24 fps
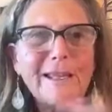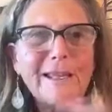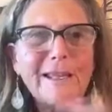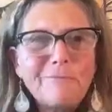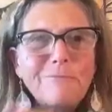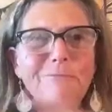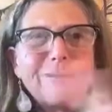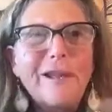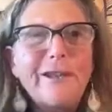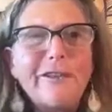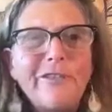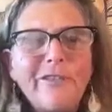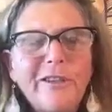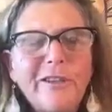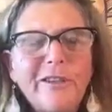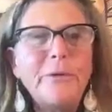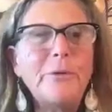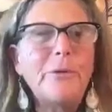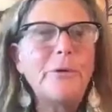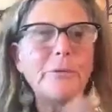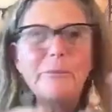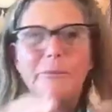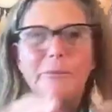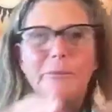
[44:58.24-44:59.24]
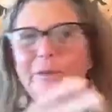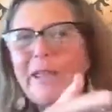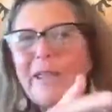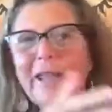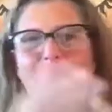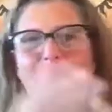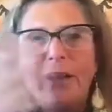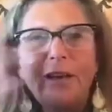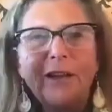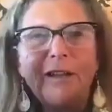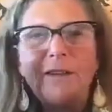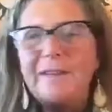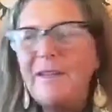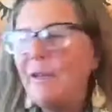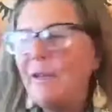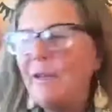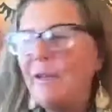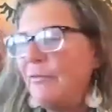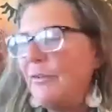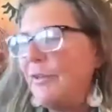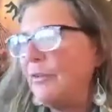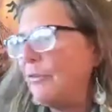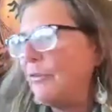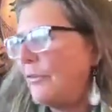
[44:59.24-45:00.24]
rent it or get it on
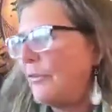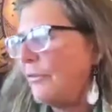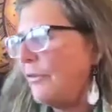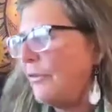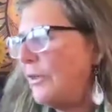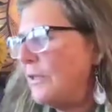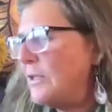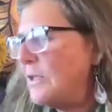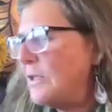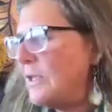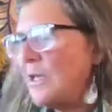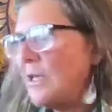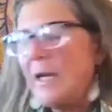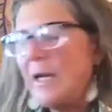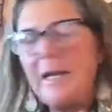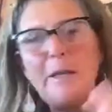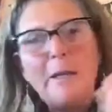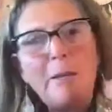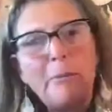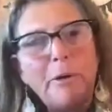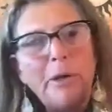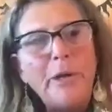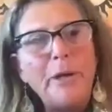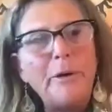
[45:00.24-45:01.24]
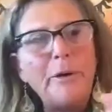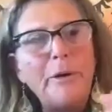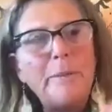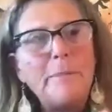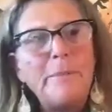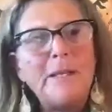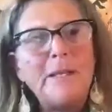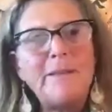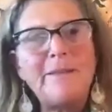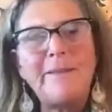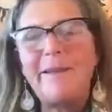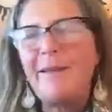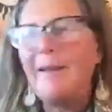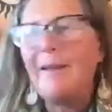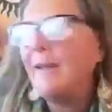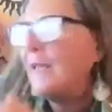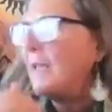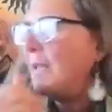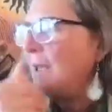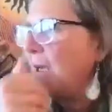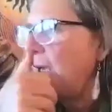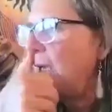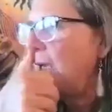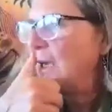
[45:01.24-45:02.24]
Netflix for free tonight. When Harry Met
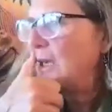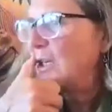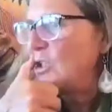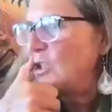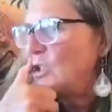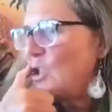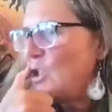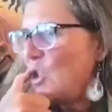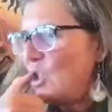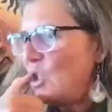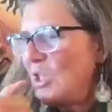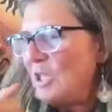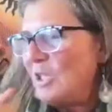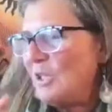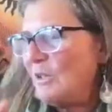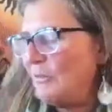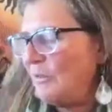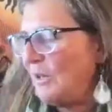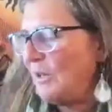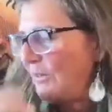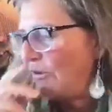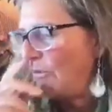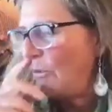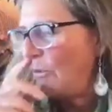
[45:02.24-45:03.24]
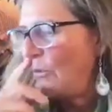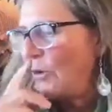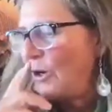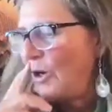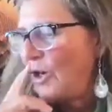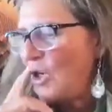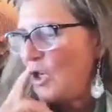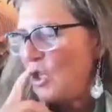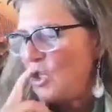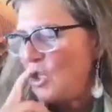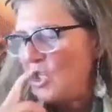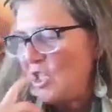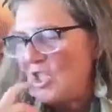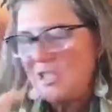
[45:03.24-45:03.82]
Sally, and she's in the restaurant and